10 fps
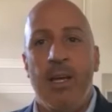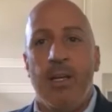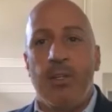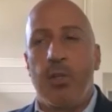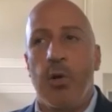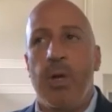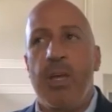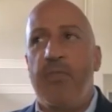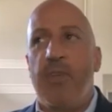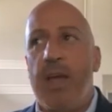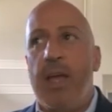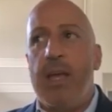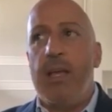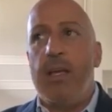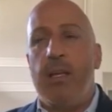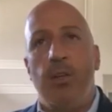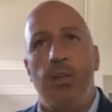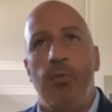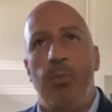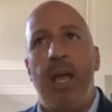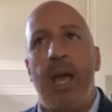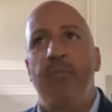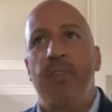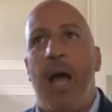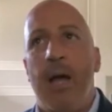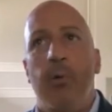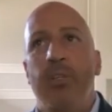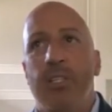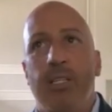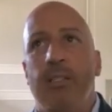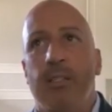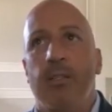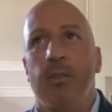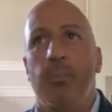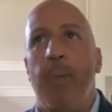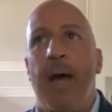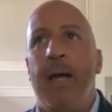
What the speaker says: So if we have to, I always like to look back